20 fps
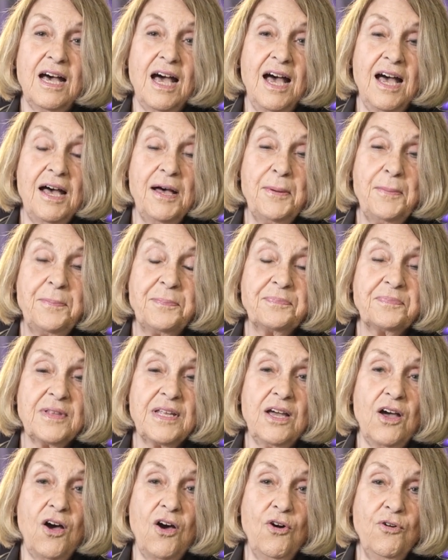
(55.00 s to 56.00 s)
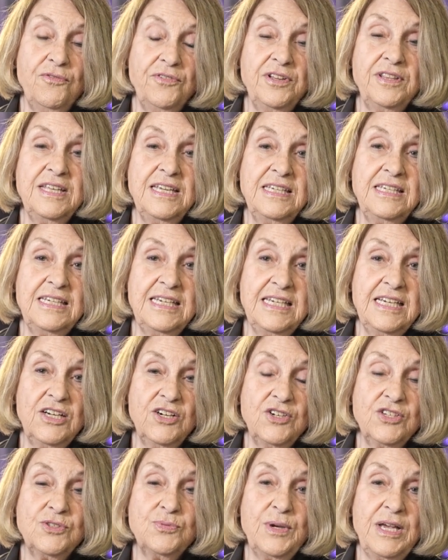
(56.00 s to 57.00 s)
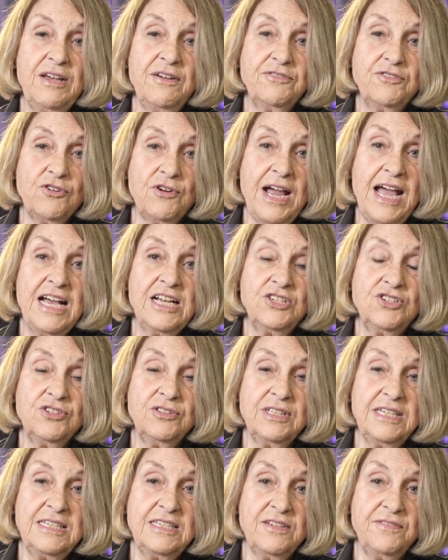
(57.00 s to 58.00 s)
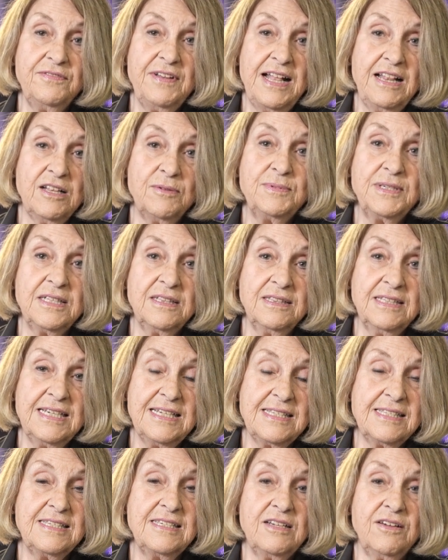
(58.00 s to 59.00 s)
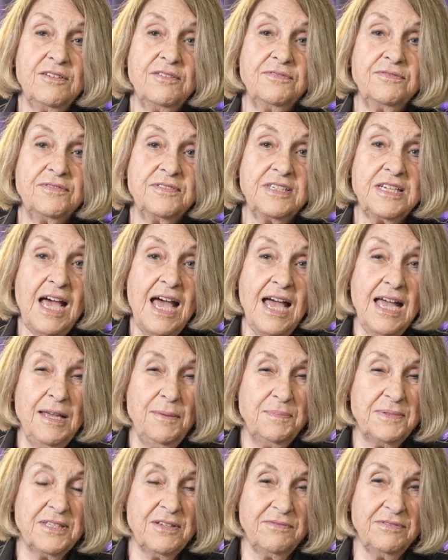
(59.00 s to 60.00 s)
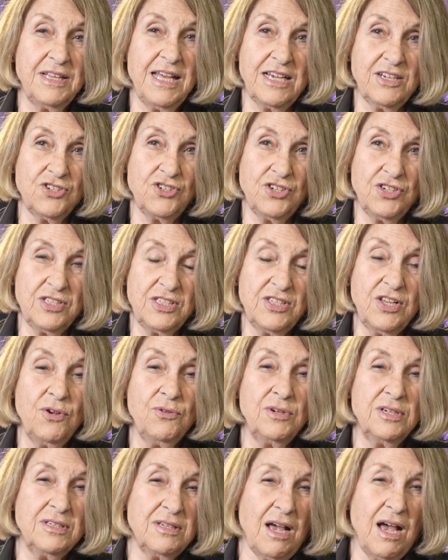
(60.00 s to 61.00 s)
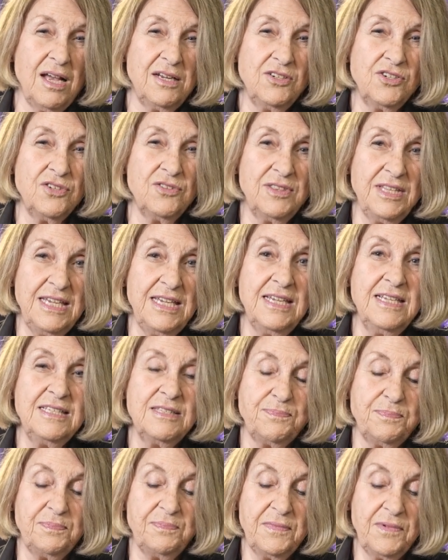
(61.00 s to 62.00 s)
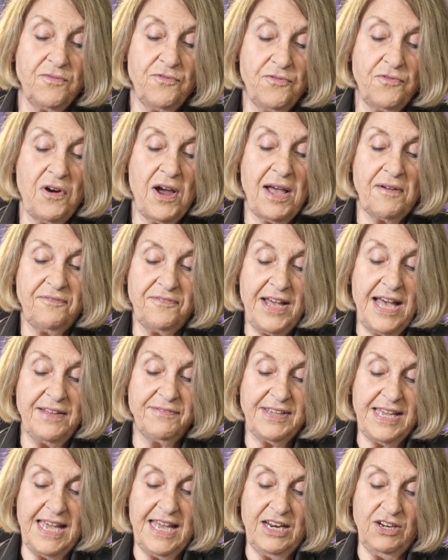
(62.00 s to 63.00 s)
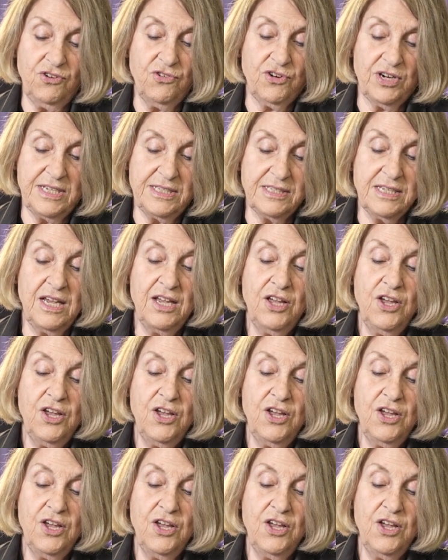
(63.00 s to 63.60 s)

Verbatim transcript: Um, over the years, we have gradually developed a list of types of lectures. So it, under these four, five categories: